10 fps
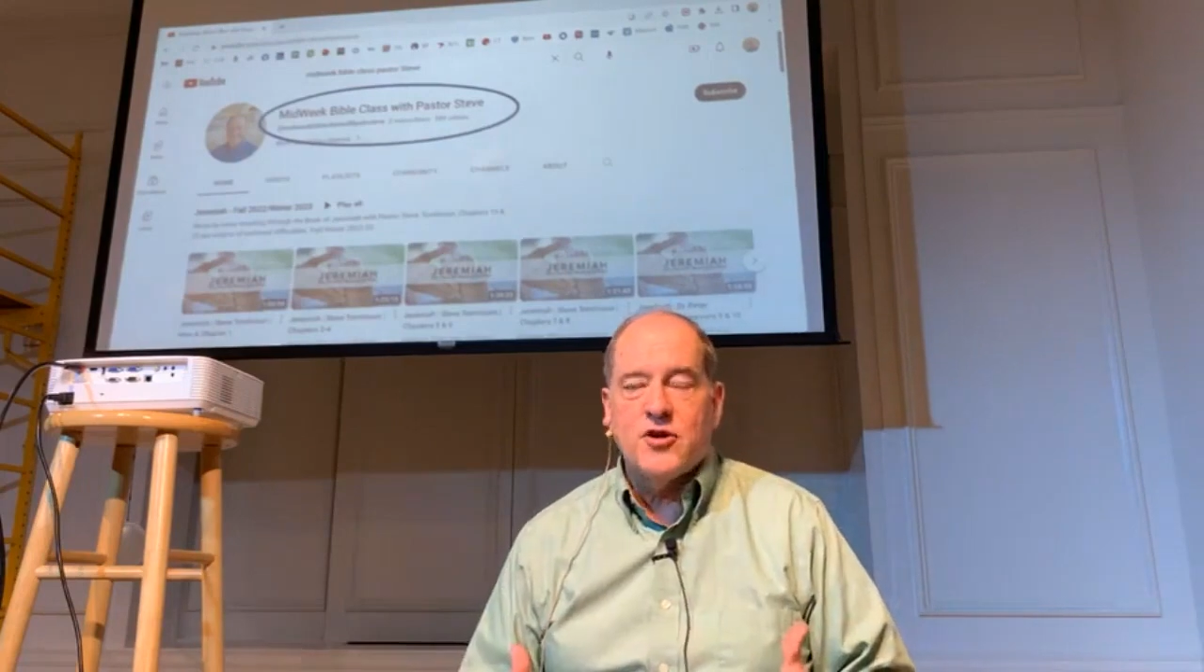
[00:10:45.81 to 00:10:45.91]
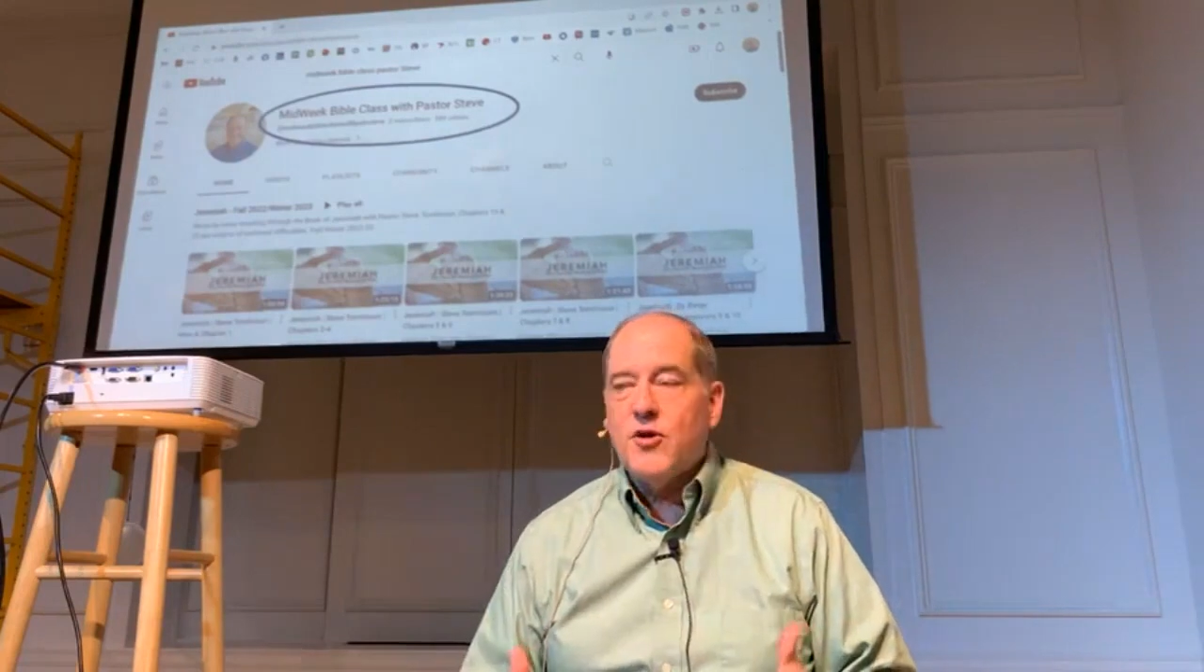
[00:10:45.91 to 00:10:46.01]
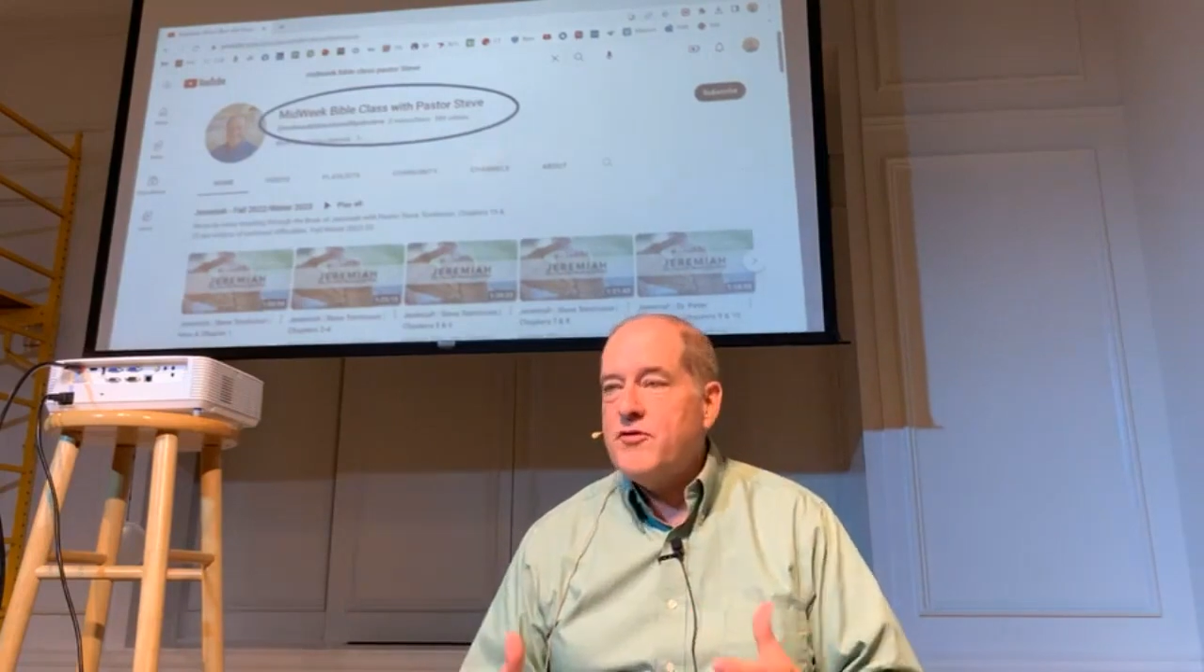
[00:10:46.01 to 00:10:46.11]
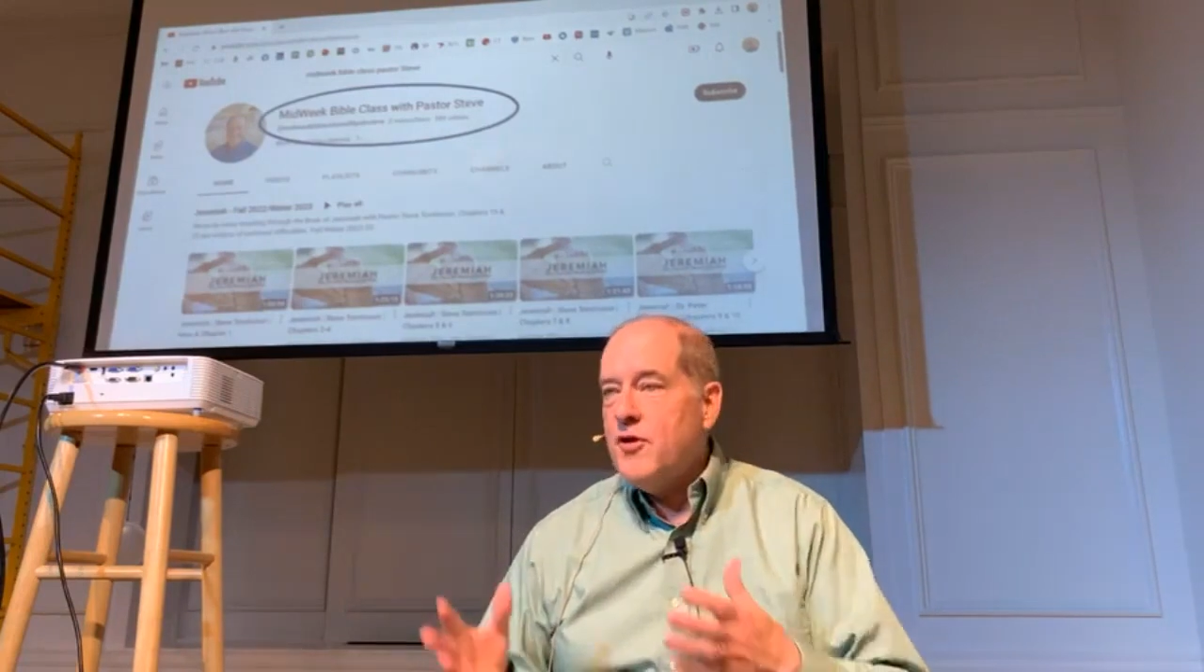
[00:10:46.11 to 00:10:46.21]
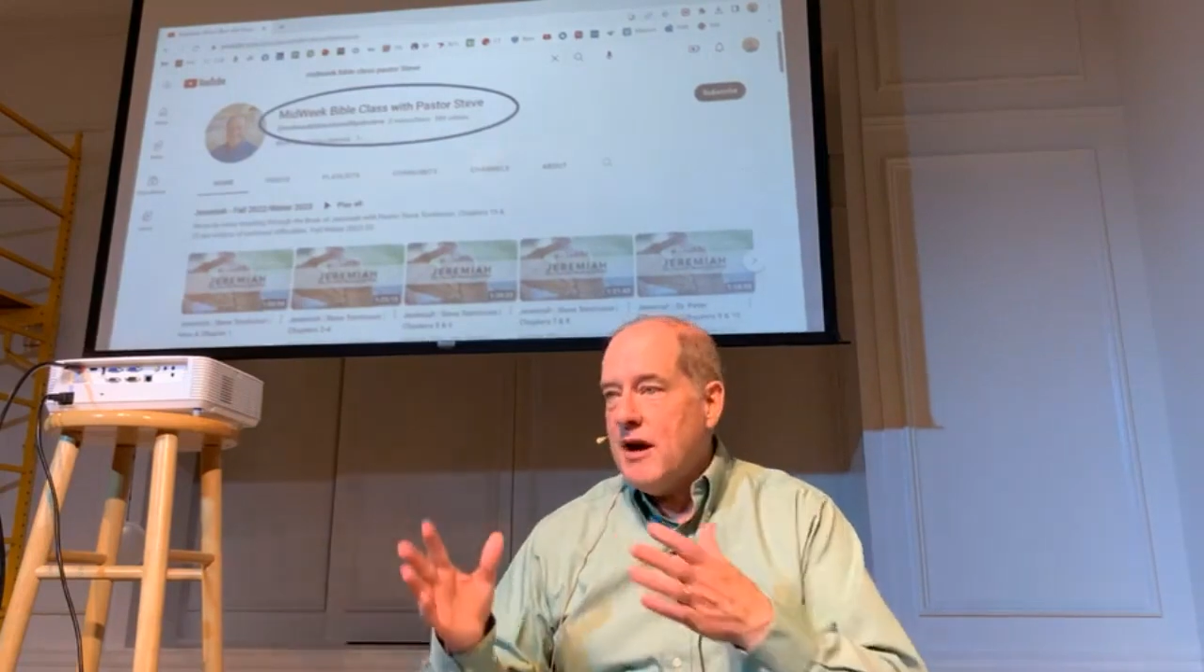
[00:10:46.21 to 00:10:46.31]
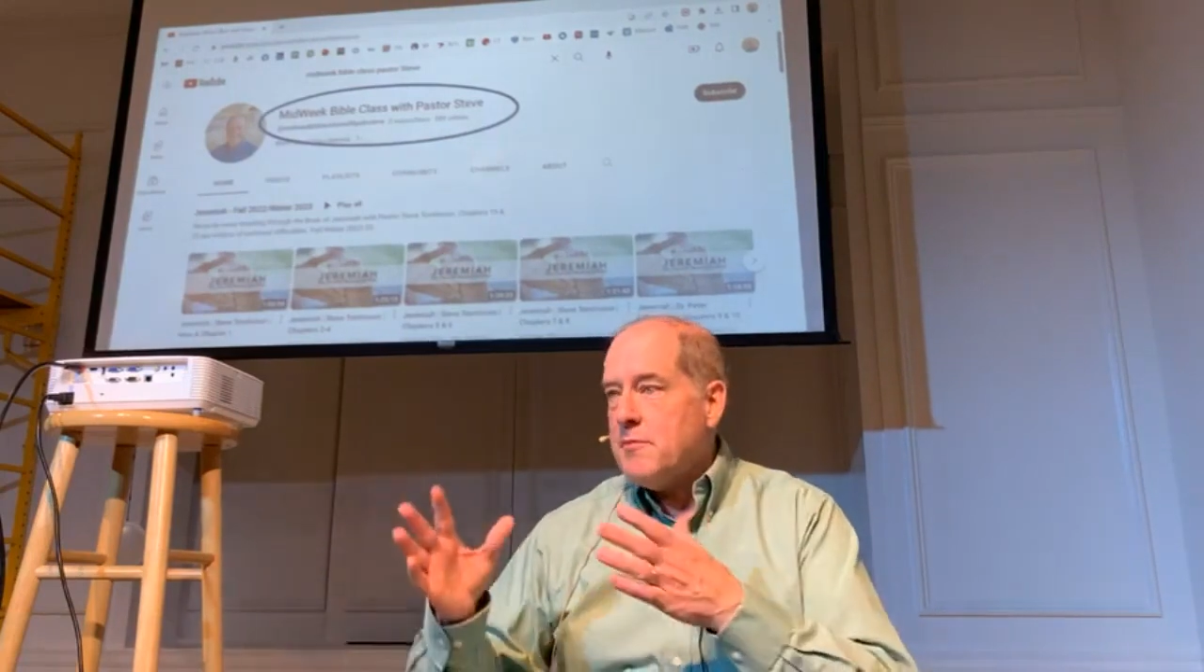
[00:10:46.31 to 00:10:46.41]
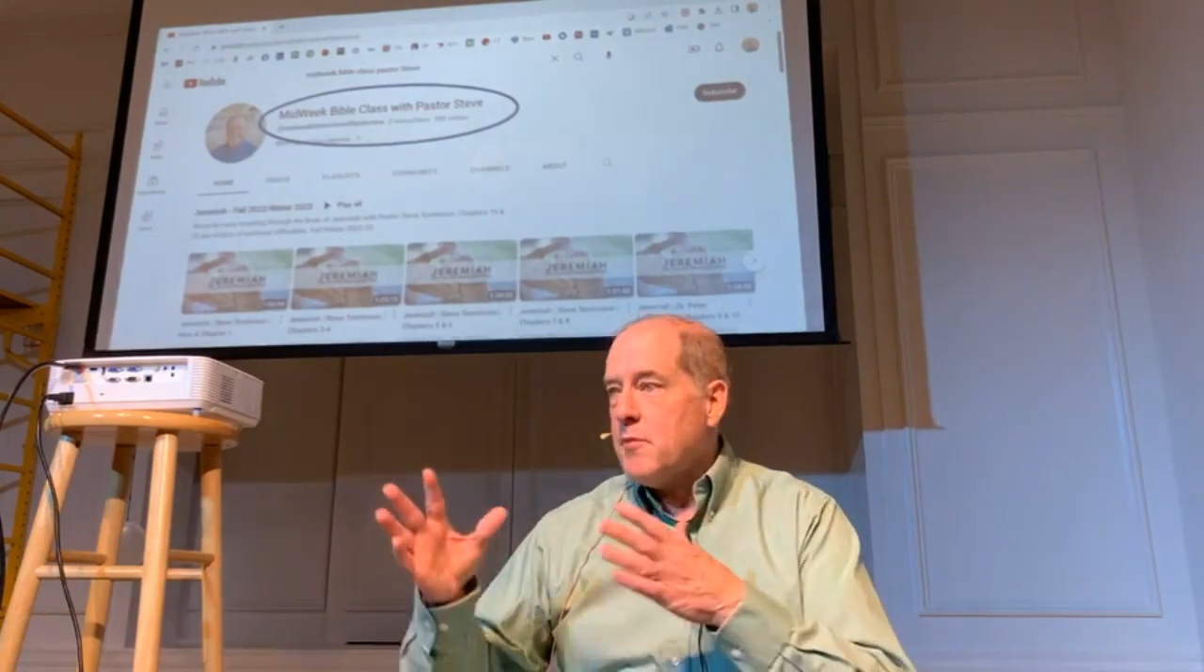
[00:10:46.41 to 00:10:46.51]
So if you have